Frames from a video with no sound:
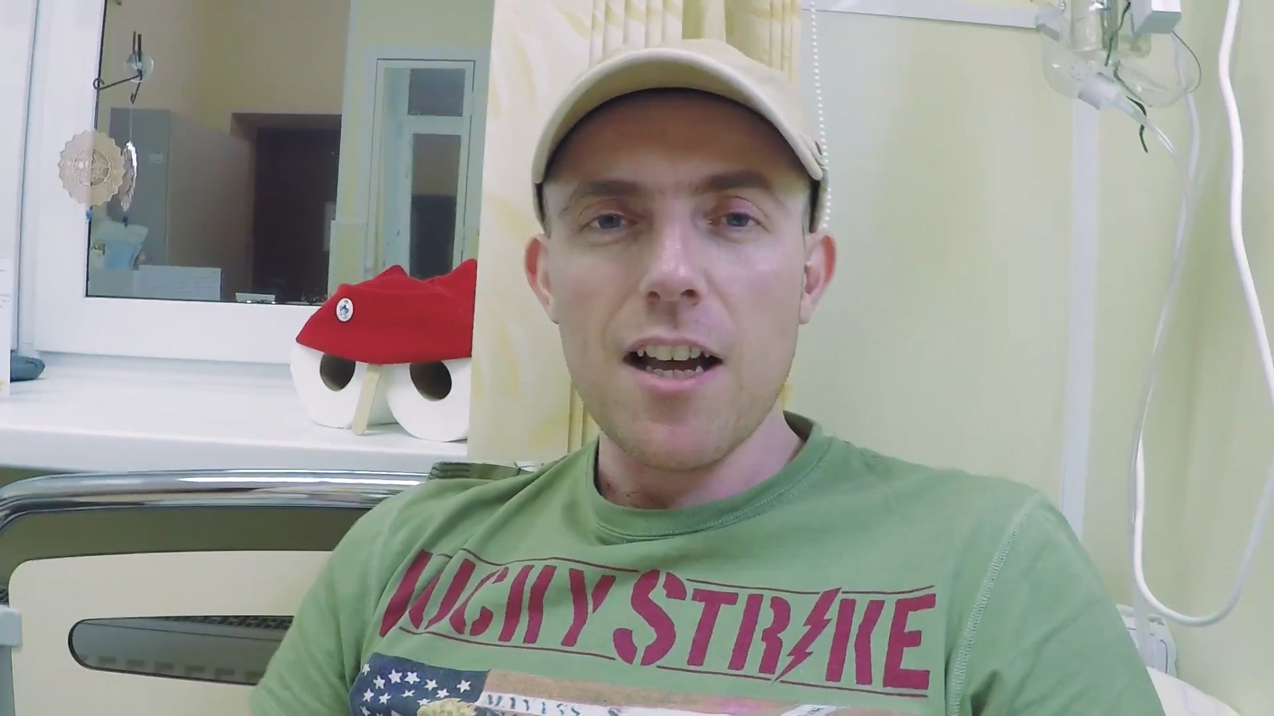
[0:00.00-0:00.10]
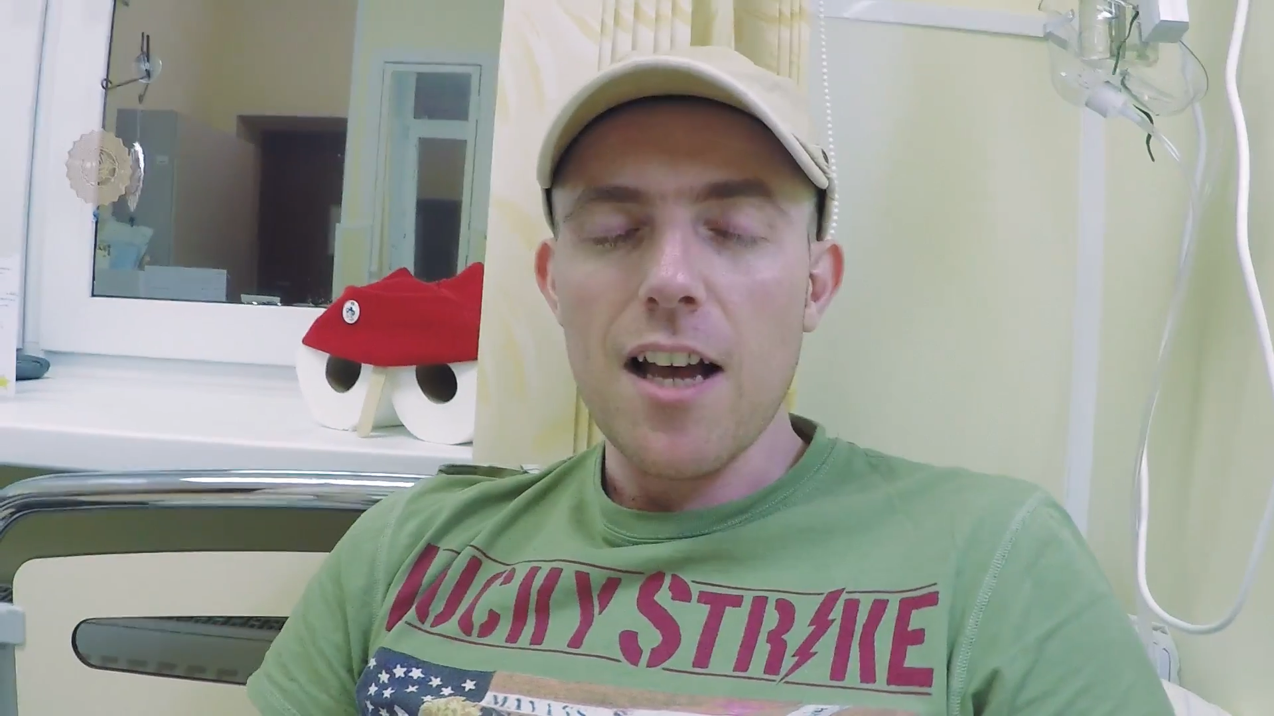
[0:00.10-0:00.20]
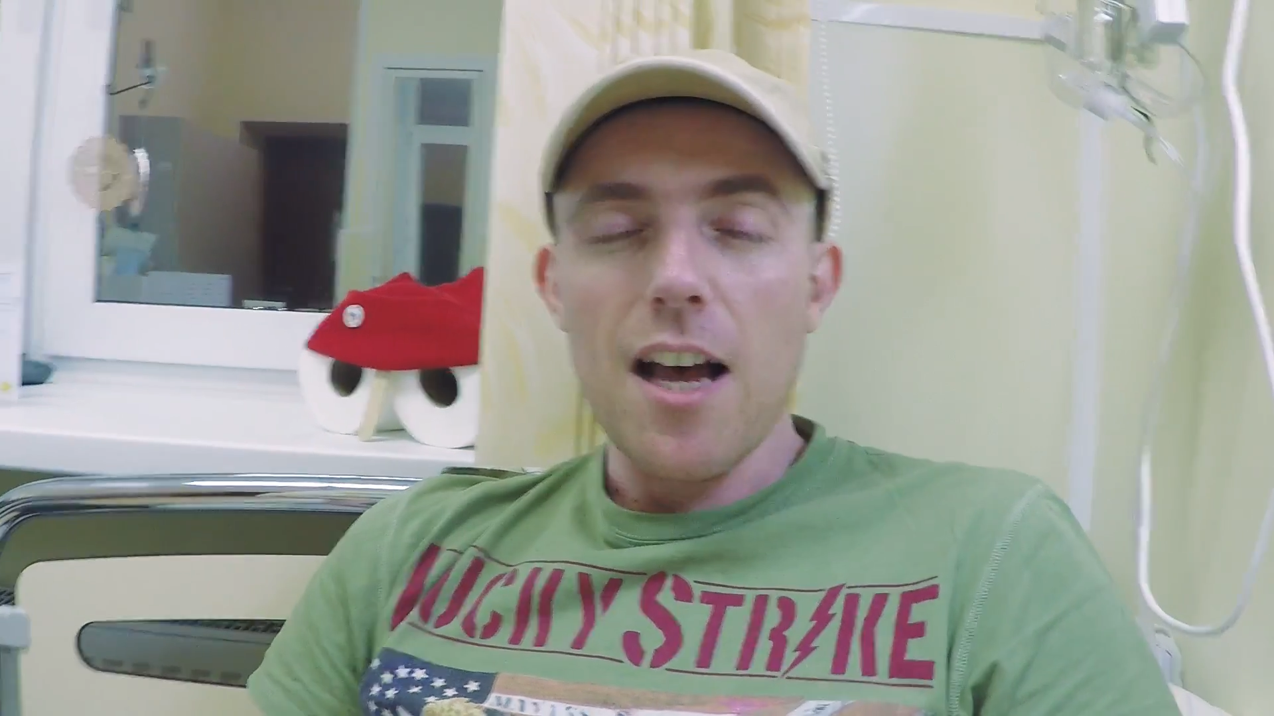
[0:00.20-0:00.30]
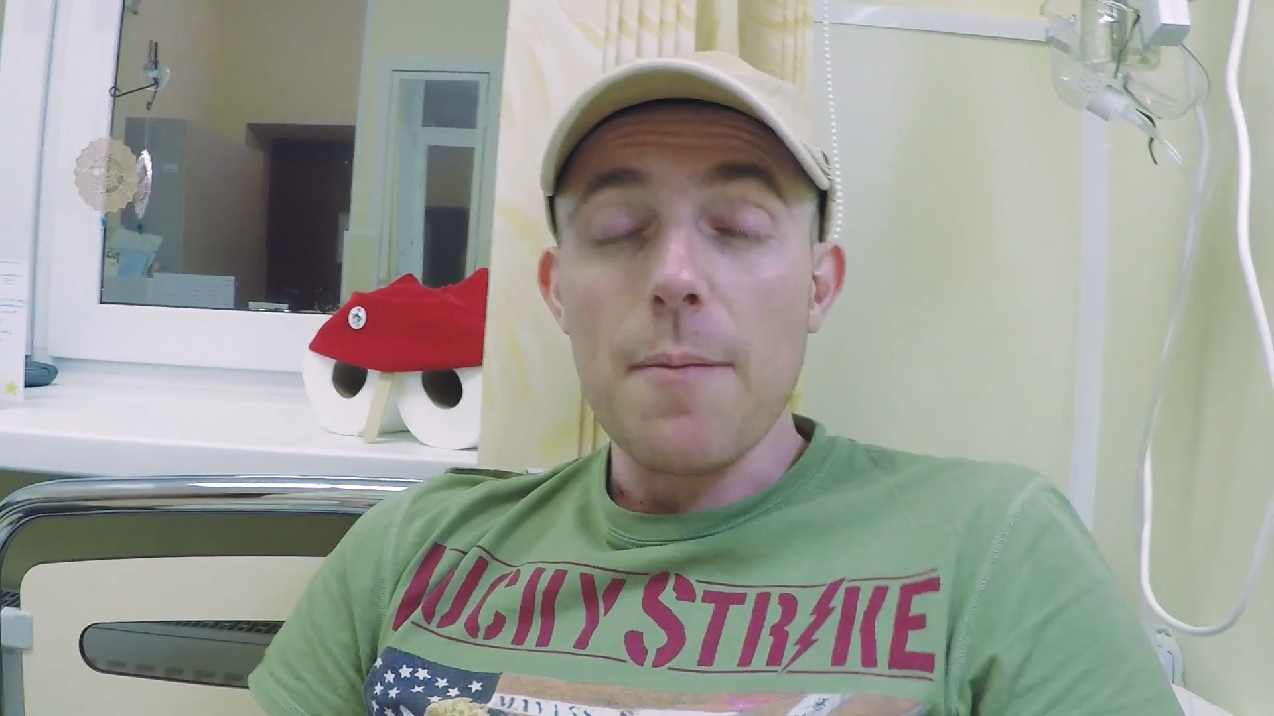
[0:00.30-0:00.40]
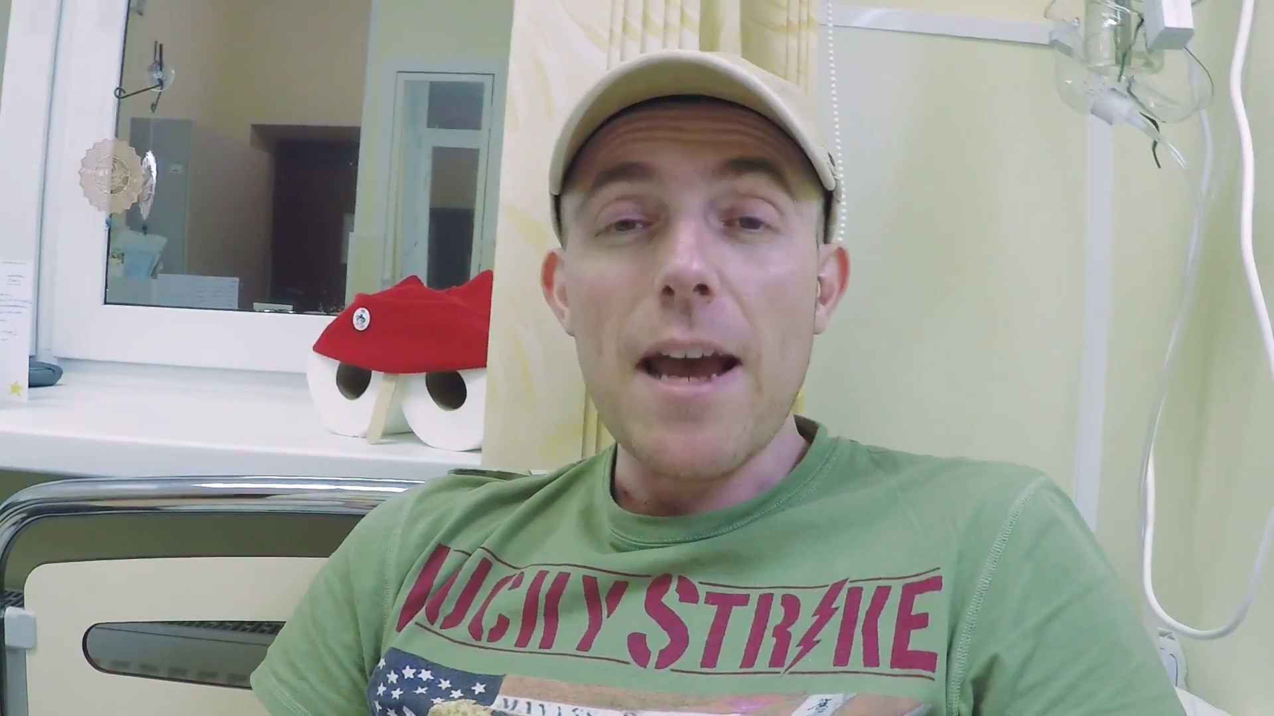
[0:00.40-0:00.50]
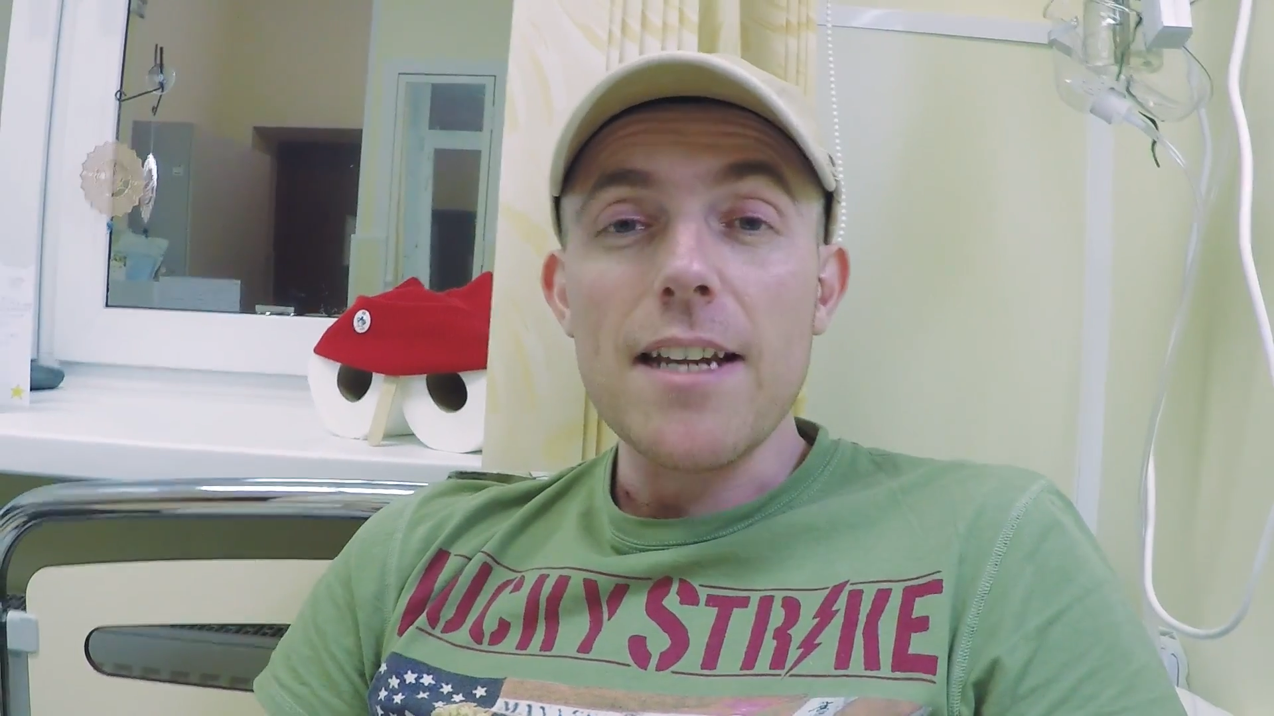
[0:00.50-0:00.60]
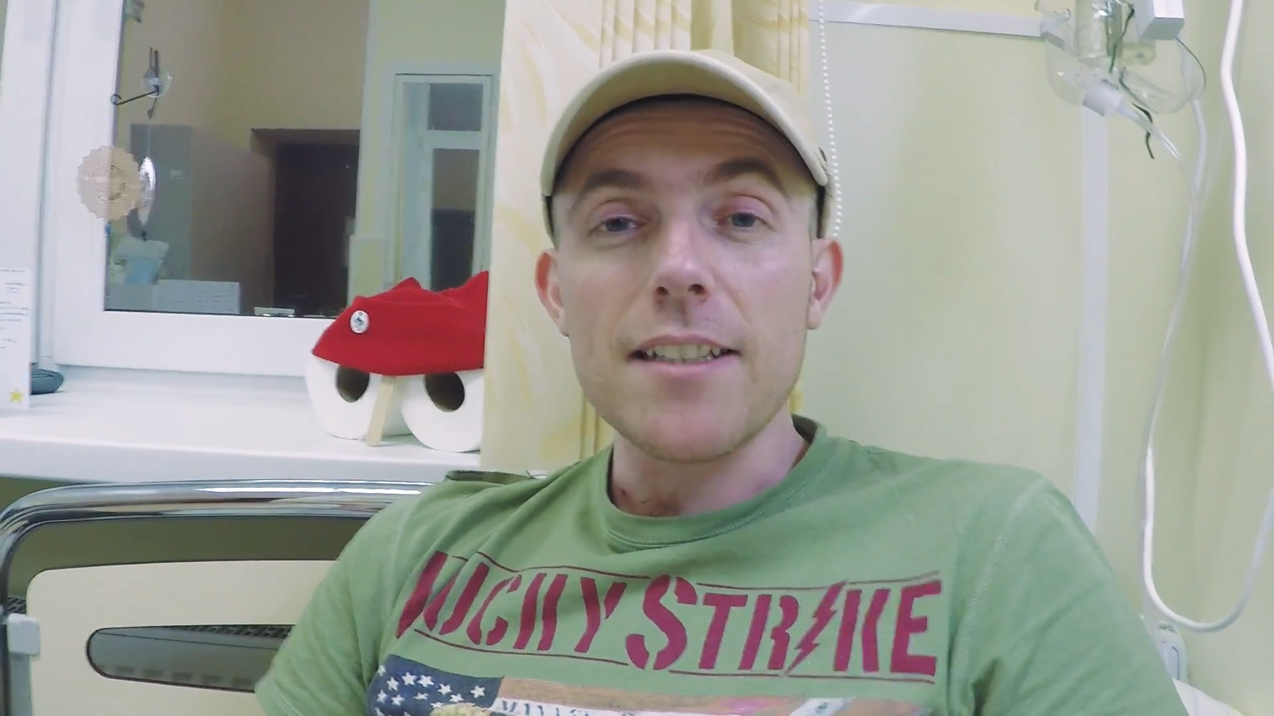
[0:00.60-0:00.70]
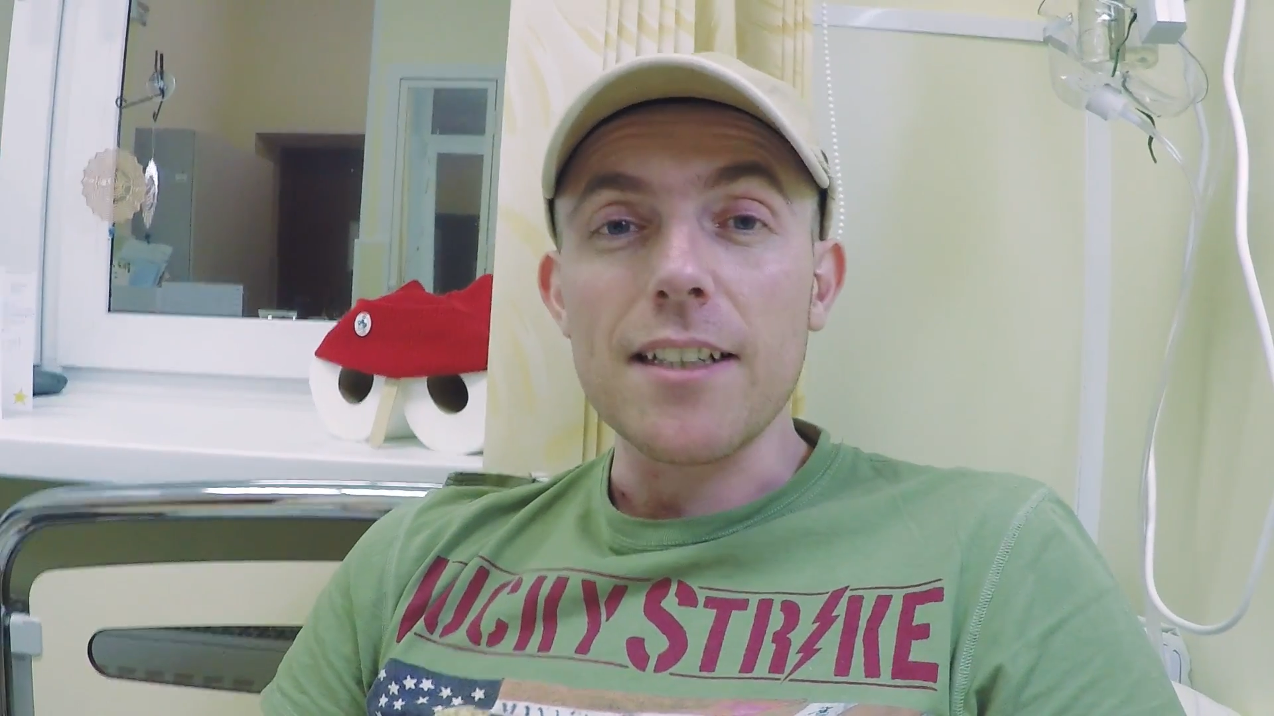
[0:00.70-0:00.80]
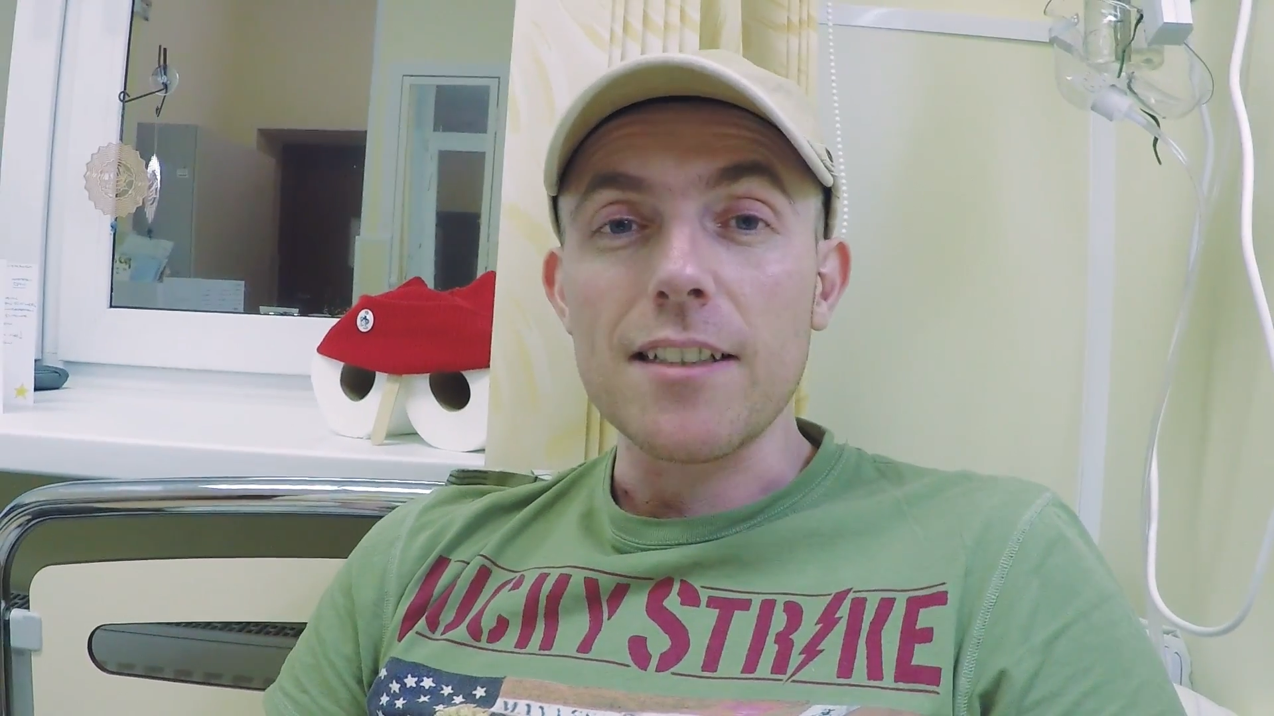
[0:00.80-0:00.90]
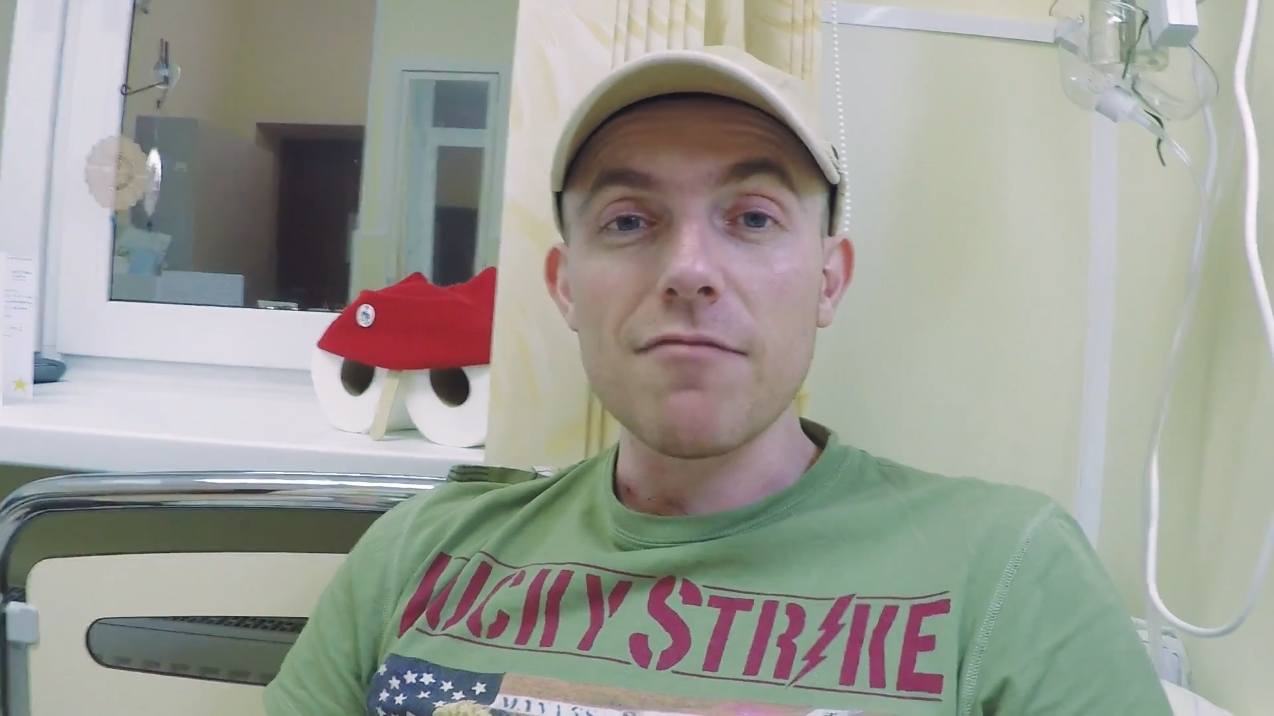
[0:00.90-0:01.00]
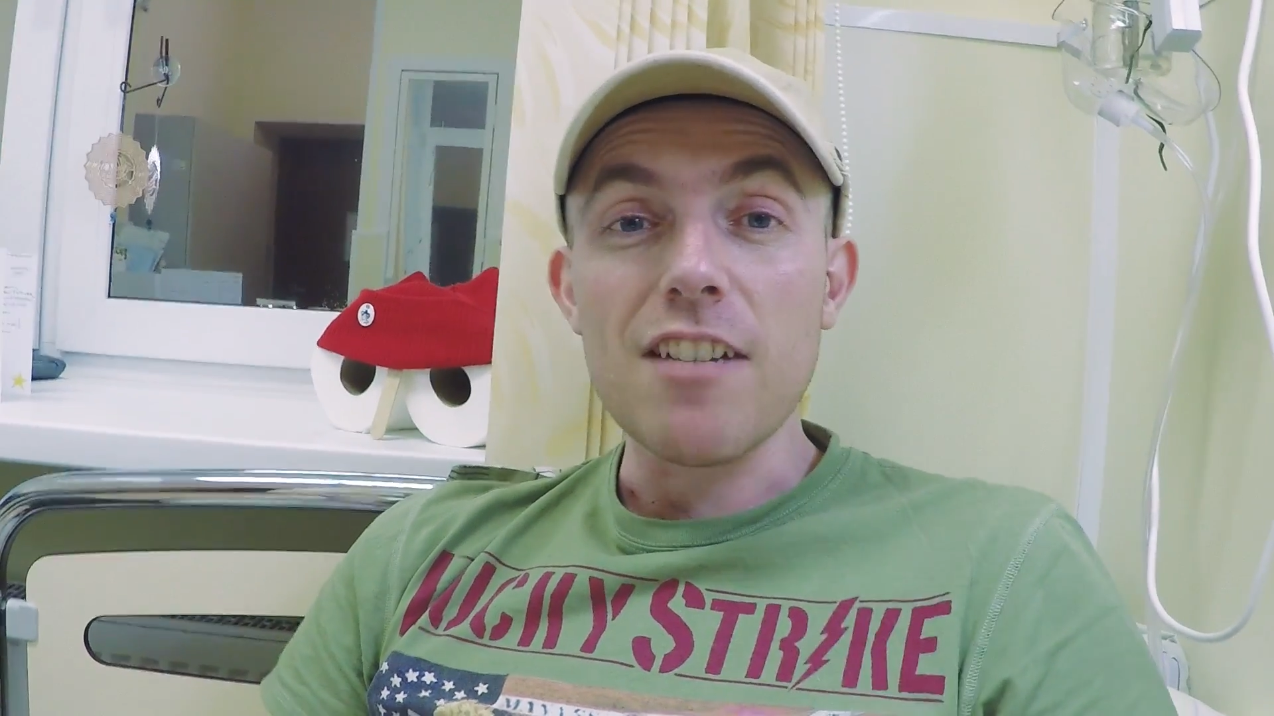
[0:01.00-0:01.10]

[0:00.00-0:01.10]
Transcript: Amazing,